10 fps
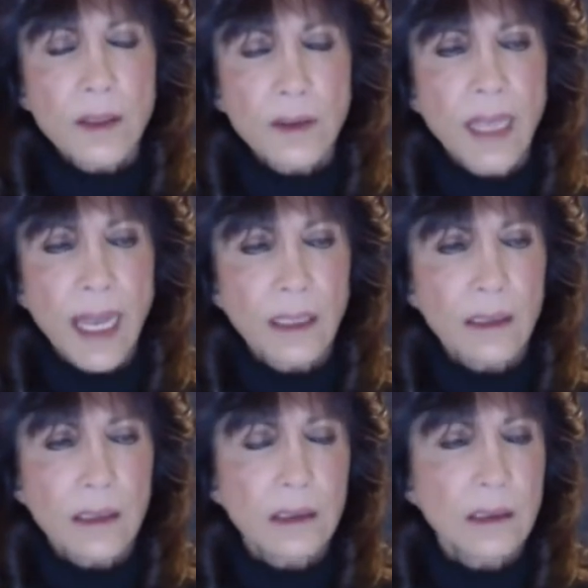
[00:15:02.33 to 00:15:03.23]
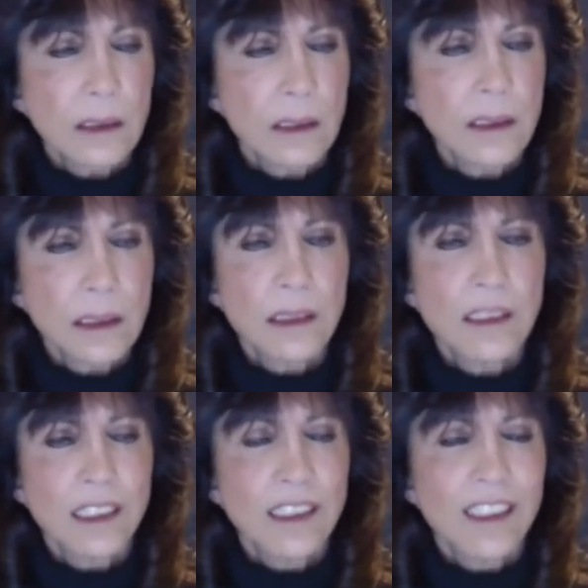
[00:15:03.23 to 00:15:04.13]
and Debbie
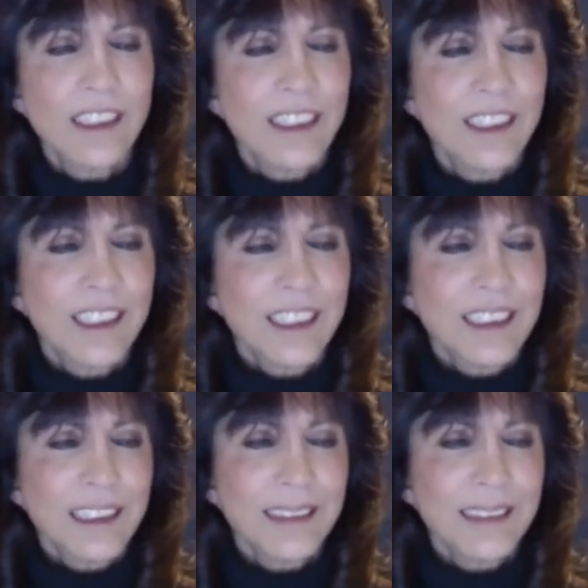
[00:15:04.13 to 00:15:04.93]
Emerson said we won't tell.